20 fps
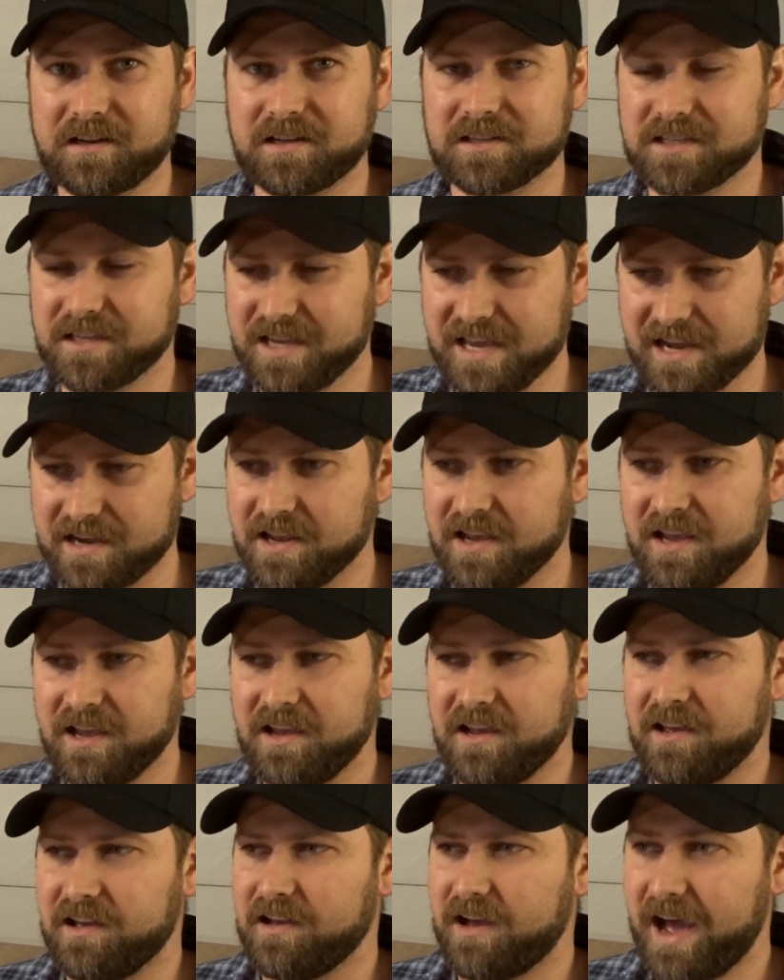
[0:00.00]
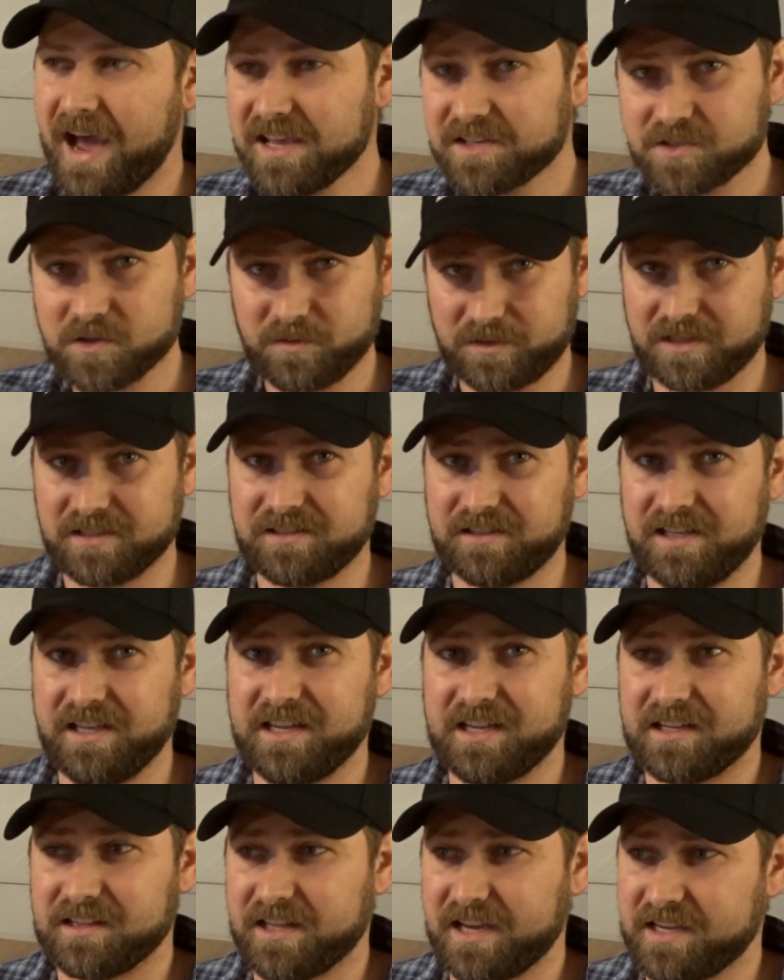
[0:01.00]
Because again, I soaked this
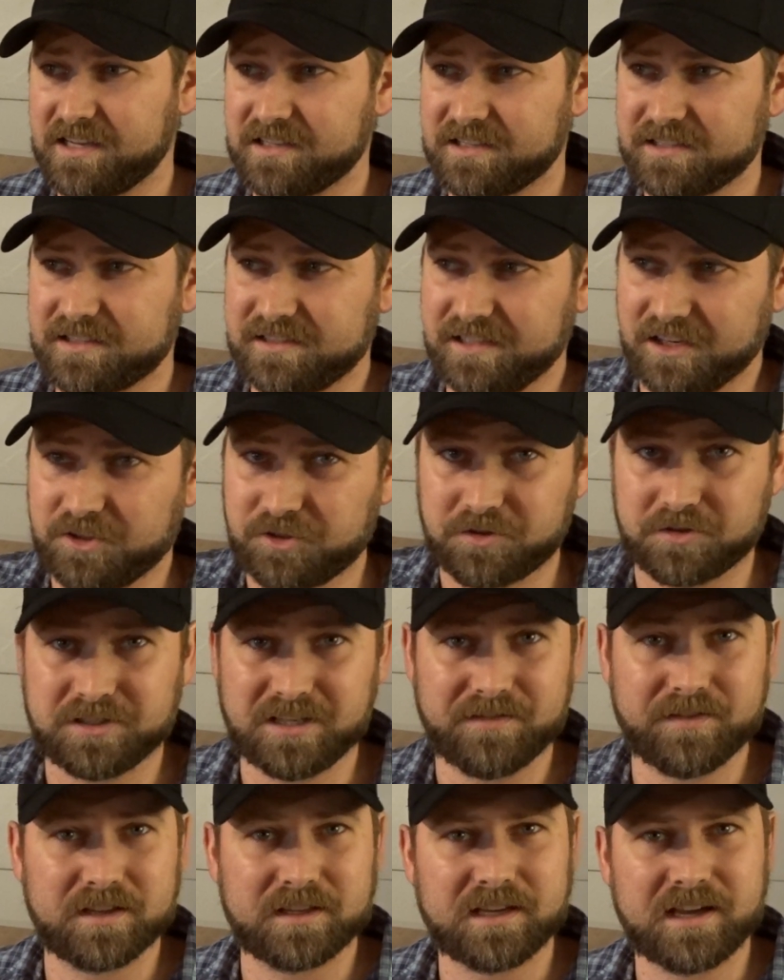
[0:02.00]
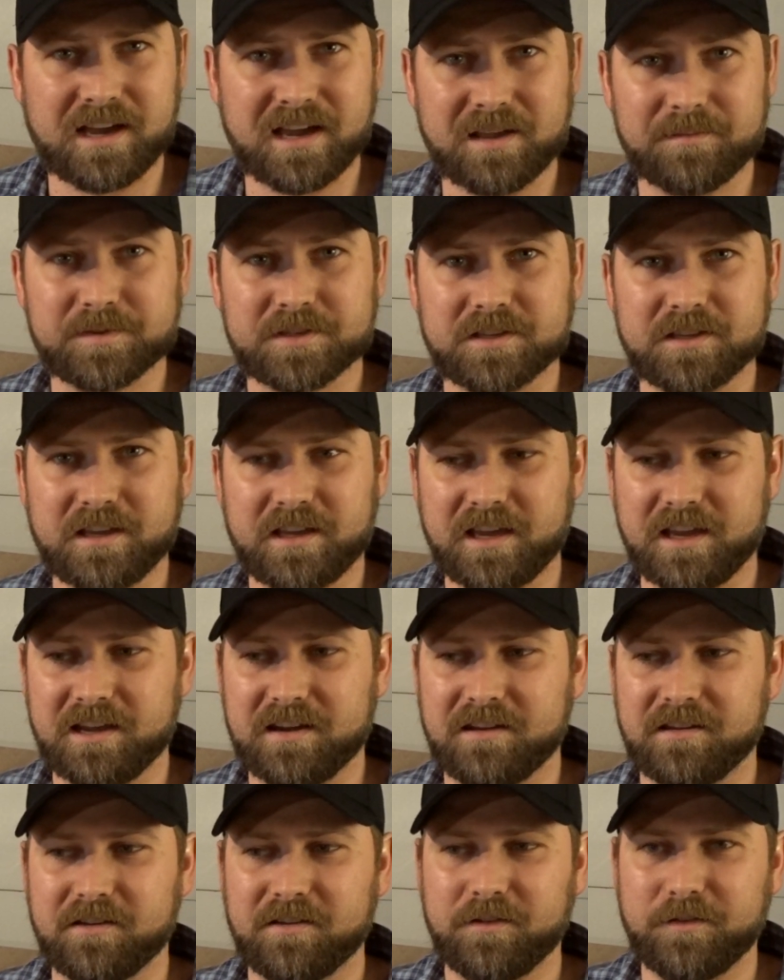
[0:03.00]
thing like 6 or 7 times
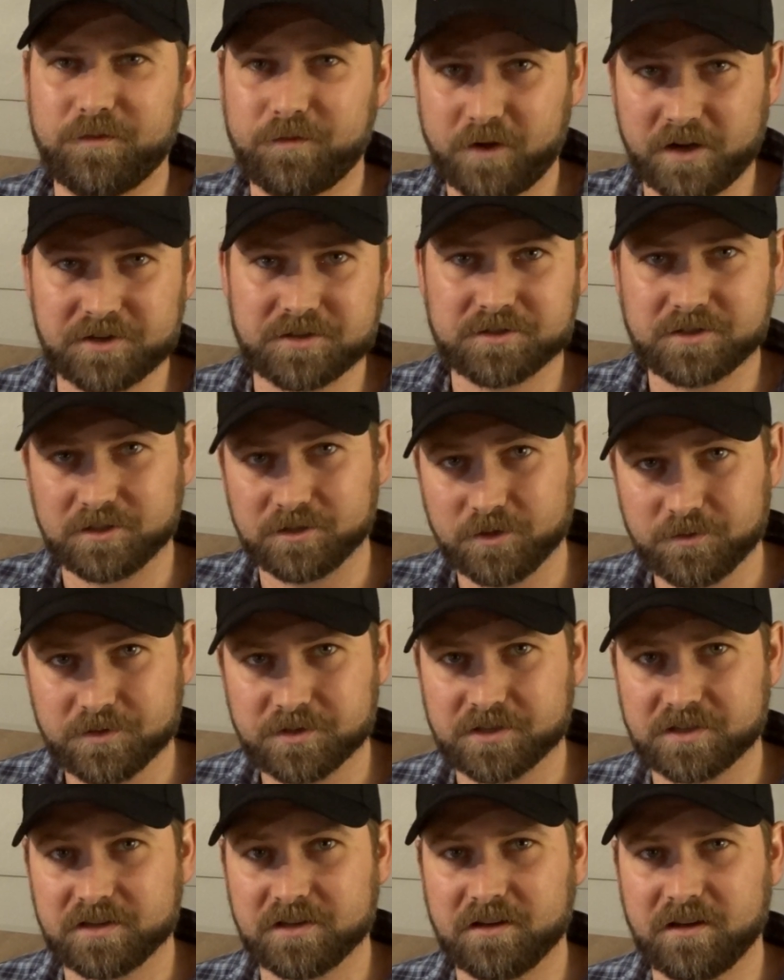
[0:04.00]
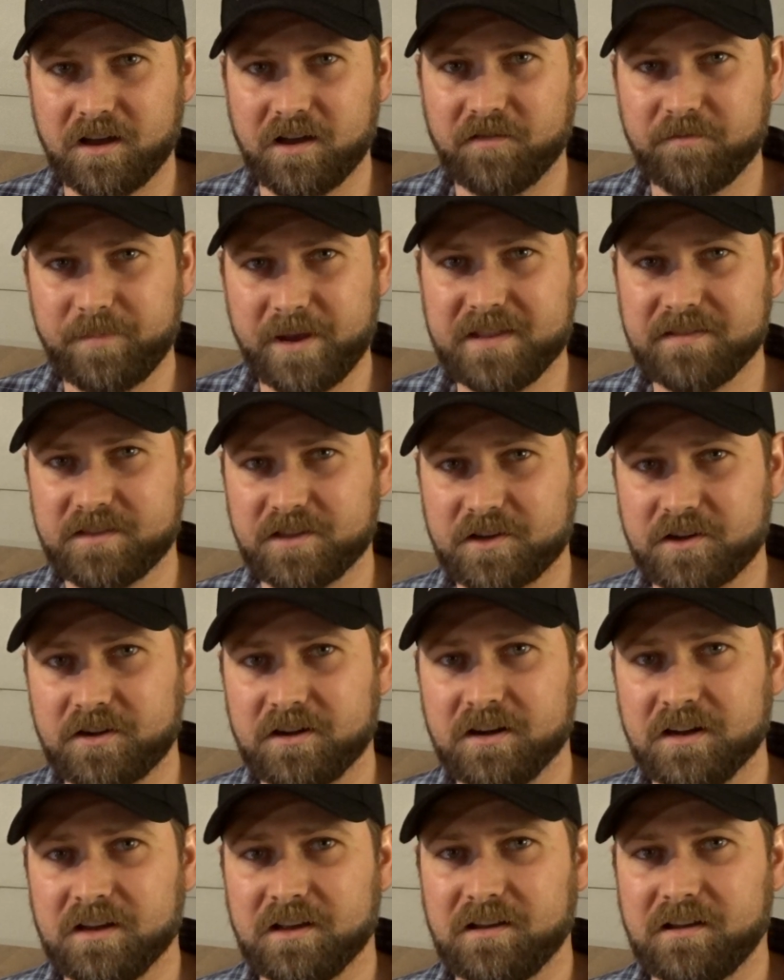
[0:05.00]
in fresh solution of paint
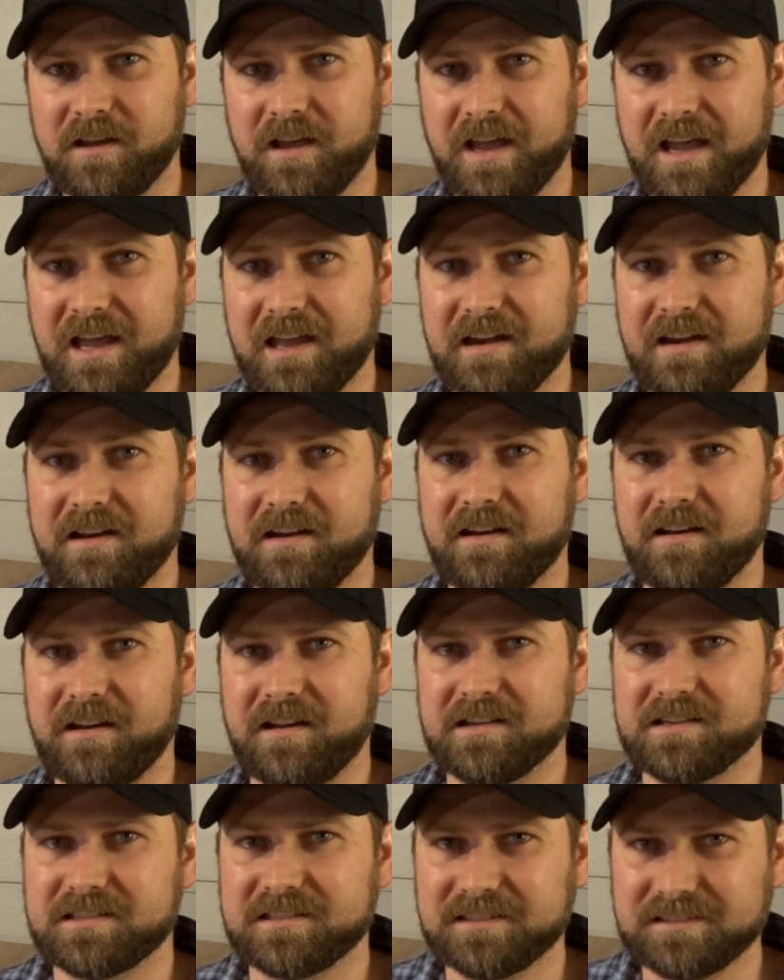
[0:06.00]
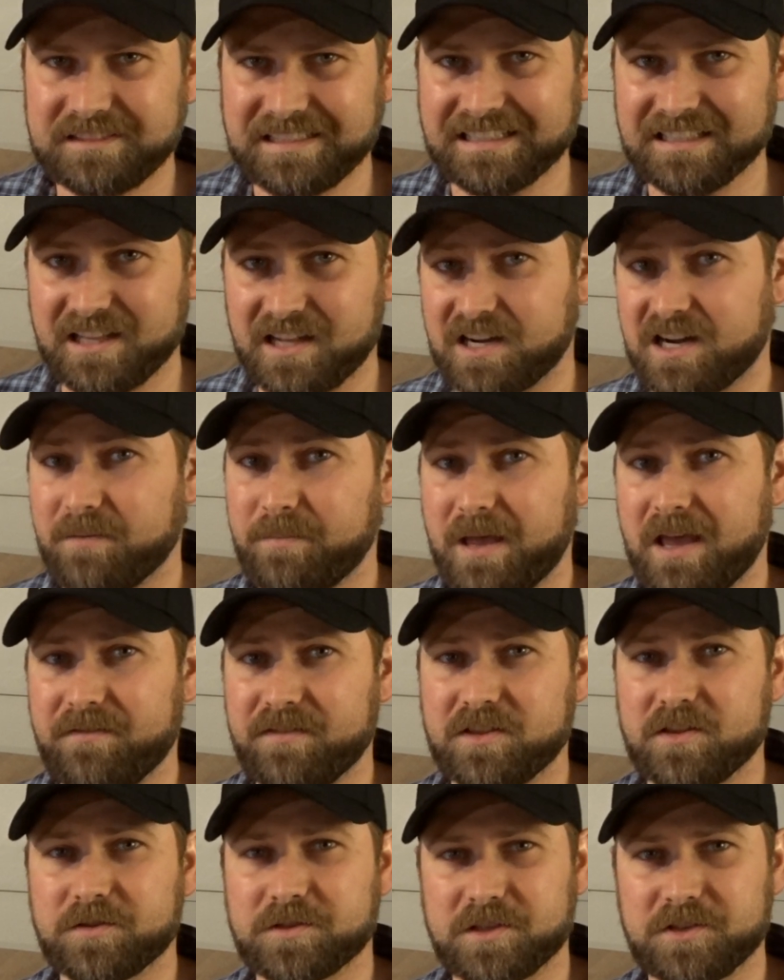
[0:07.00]
thinner and still ended up
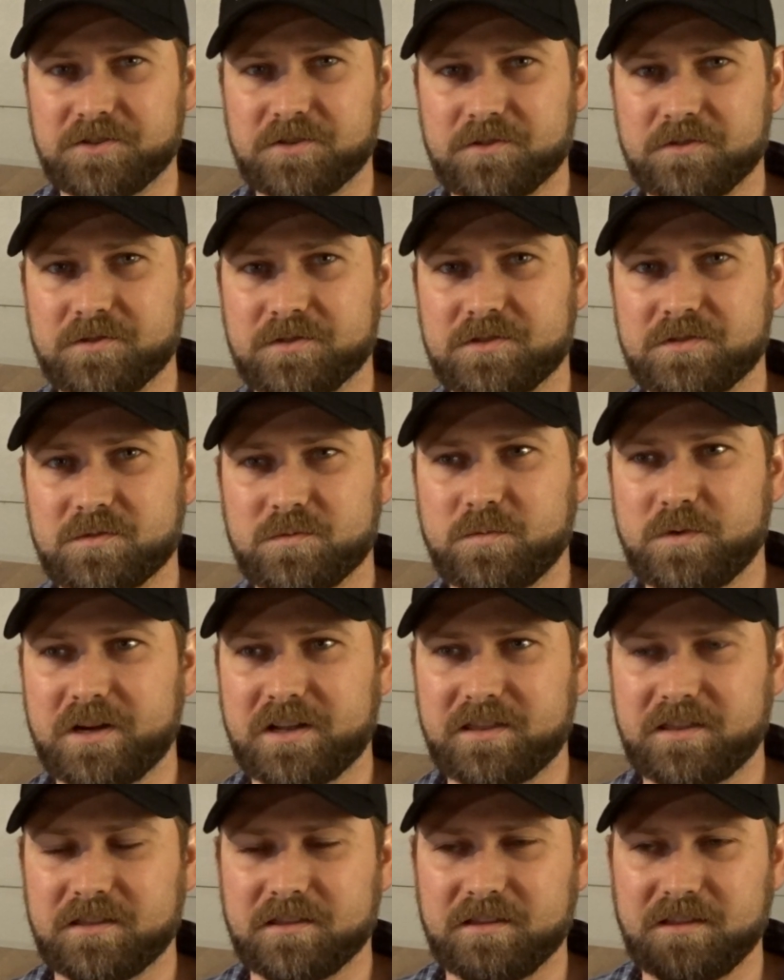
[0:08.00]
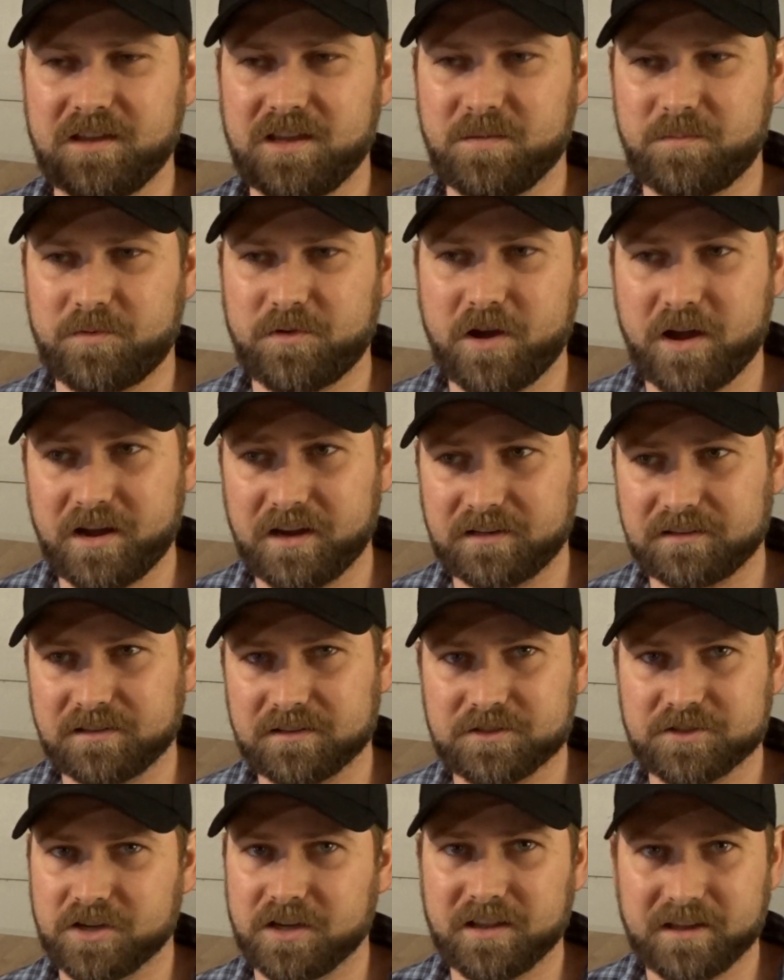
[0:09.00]
having those issues with the product
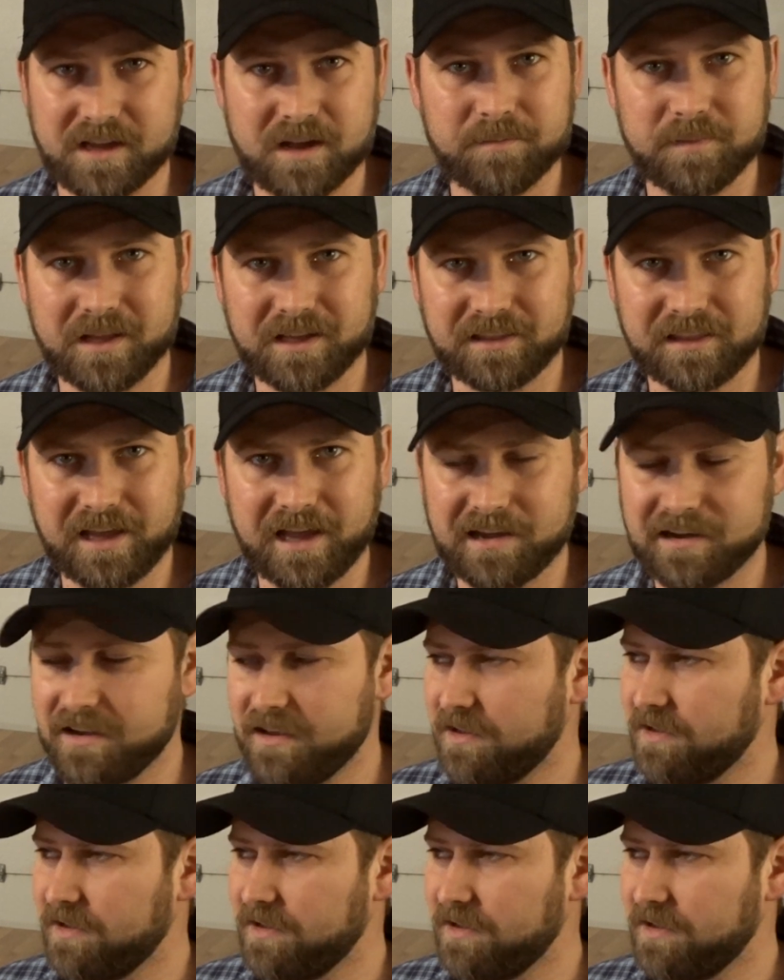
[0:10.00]
gelling up like that.